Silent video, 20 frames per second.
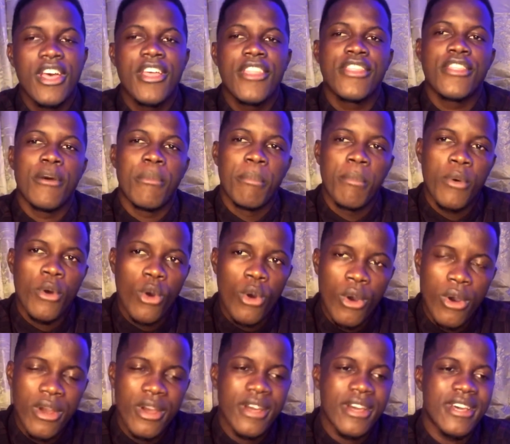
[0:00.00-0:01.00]
the
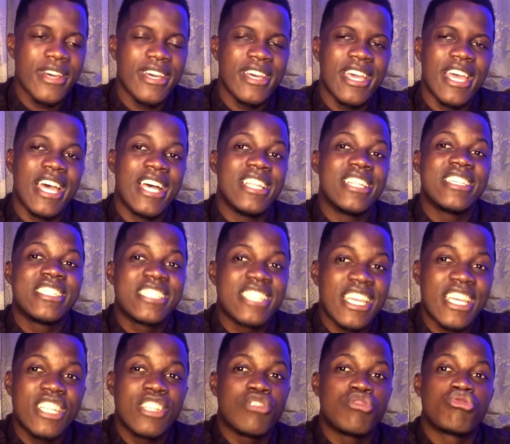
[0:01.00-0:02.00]
more
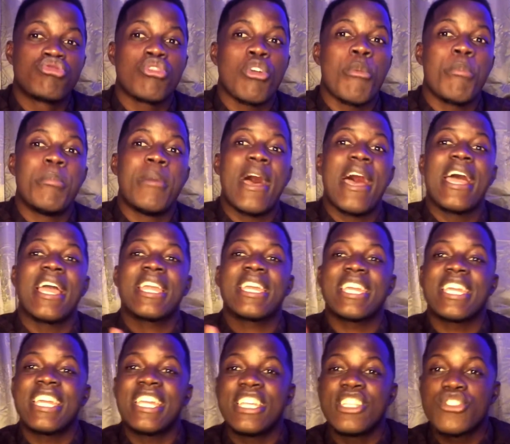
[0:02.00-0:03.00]
LJ they draw back
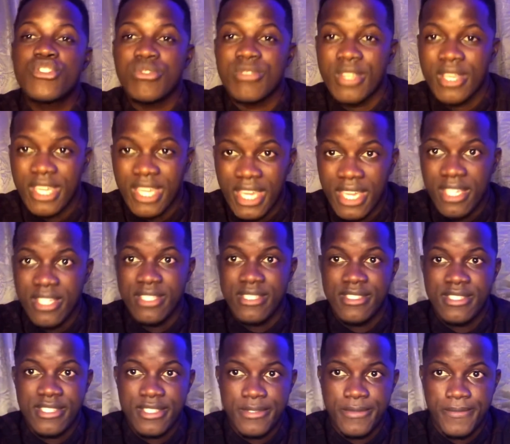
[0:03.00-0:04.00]
into the
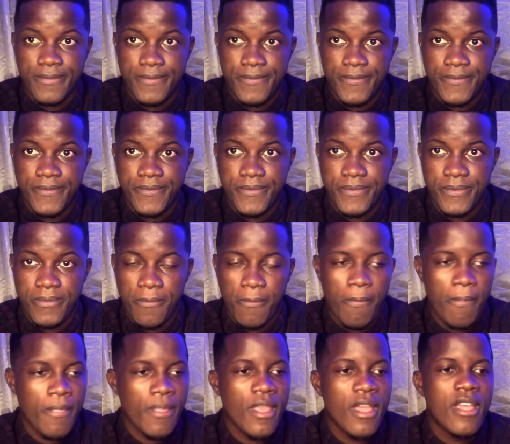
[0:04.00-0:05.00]
case.
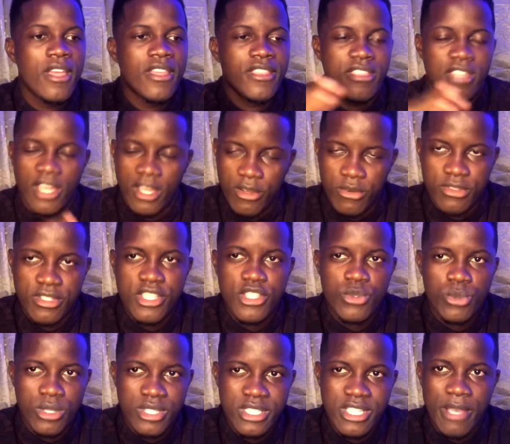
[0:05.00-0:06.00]
Now, this is
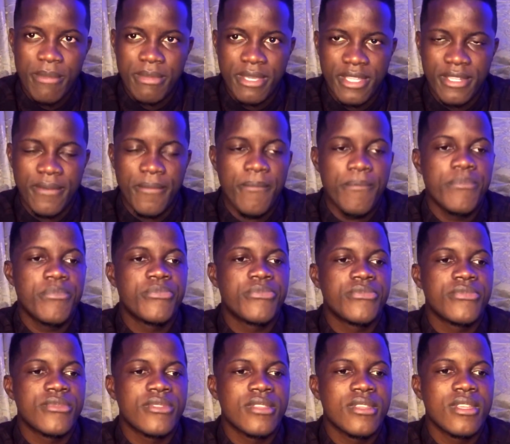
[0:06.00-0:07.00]
what I mean.
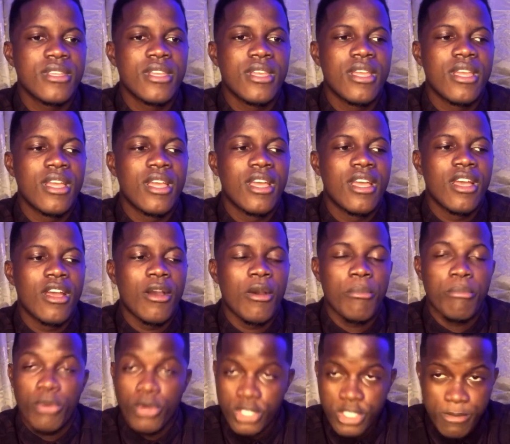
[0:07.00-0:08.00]

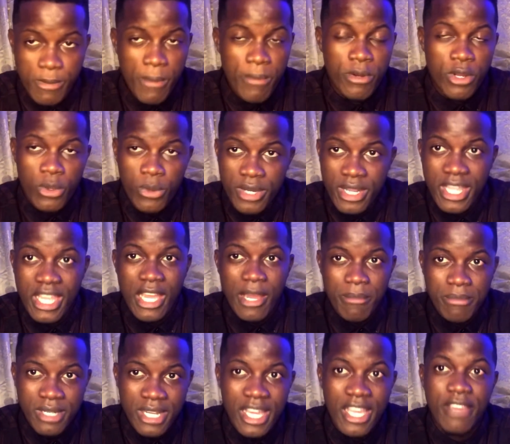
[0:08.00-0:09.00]
Most people, when they
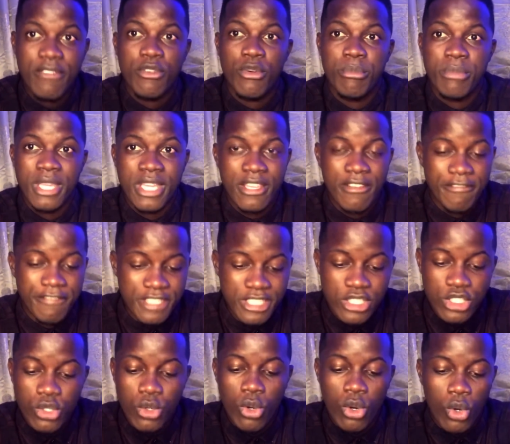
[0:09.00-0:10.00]
come live or make a
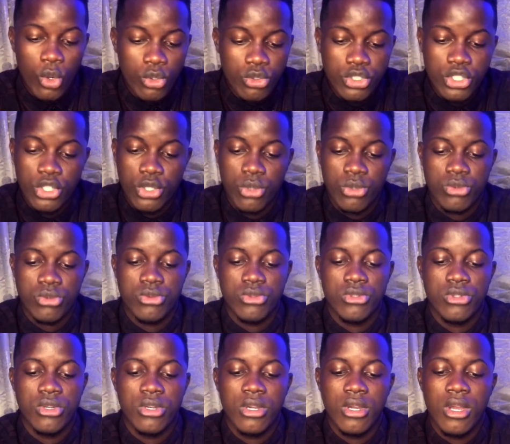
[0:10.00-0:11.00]
video or audio
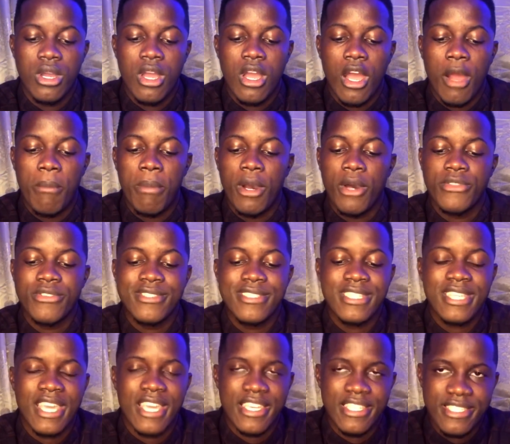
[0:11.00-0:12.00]
about this
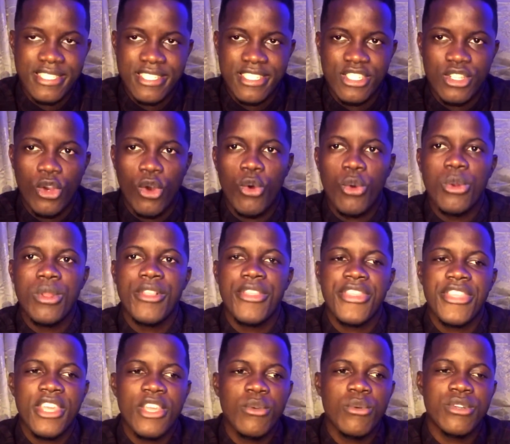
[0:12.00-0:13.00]
case, the only
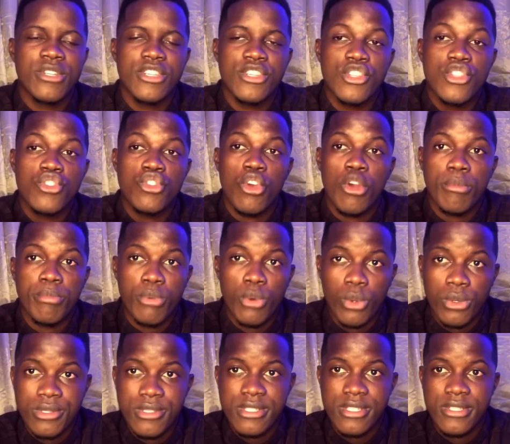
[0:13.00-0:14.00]
thing what they talk
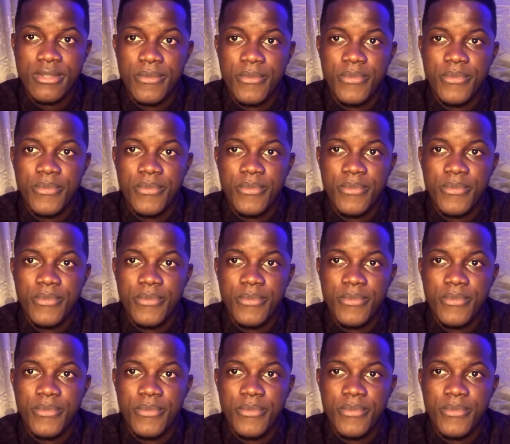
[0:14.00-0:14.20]
about,